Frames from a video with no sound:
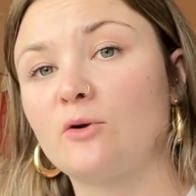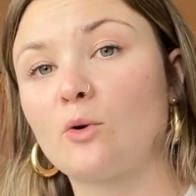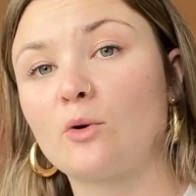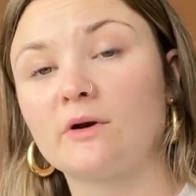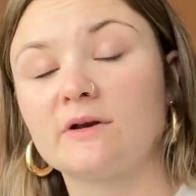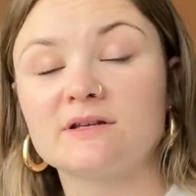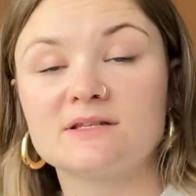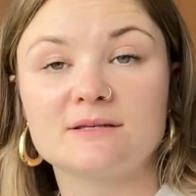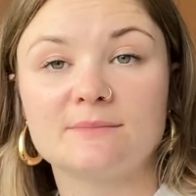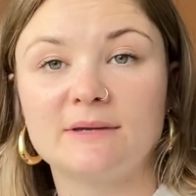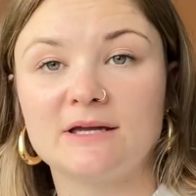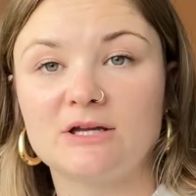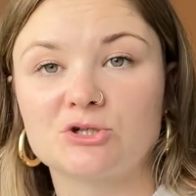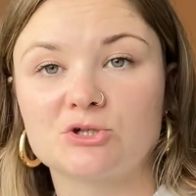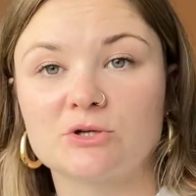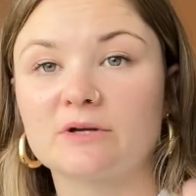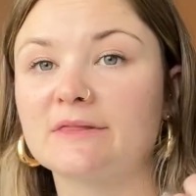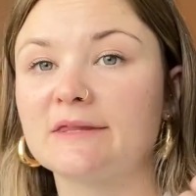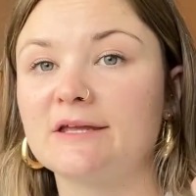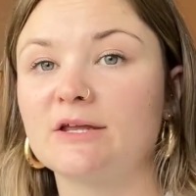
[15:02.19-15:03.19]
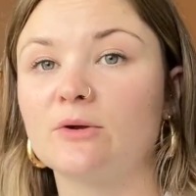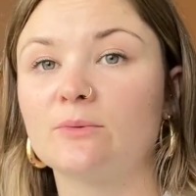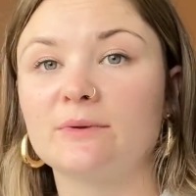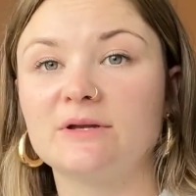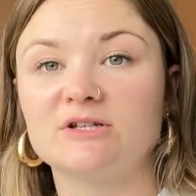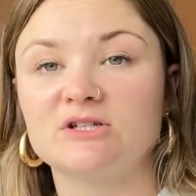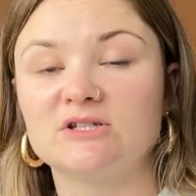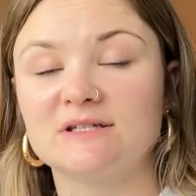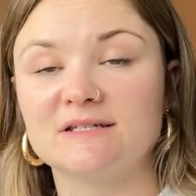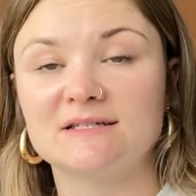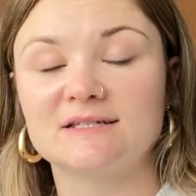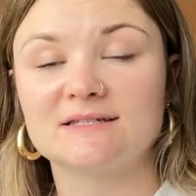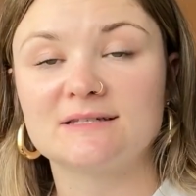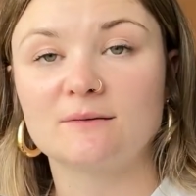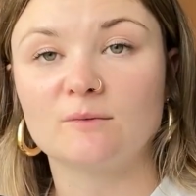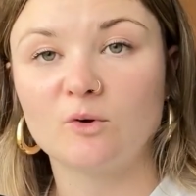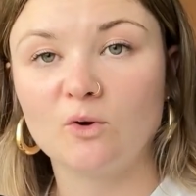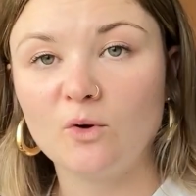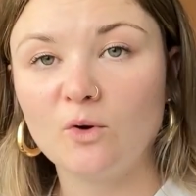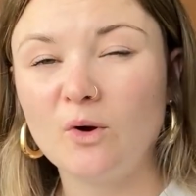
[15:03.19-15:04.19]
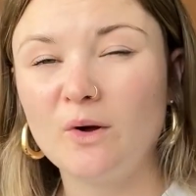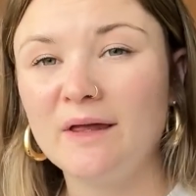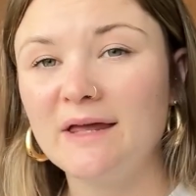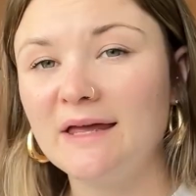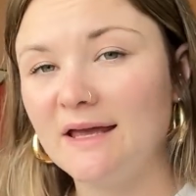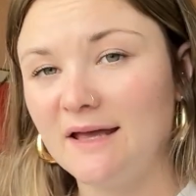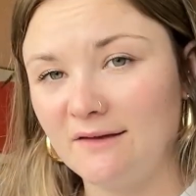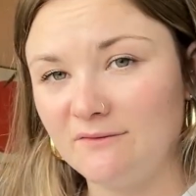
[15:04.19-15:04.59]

in order to make sure that you're reaching to some goal.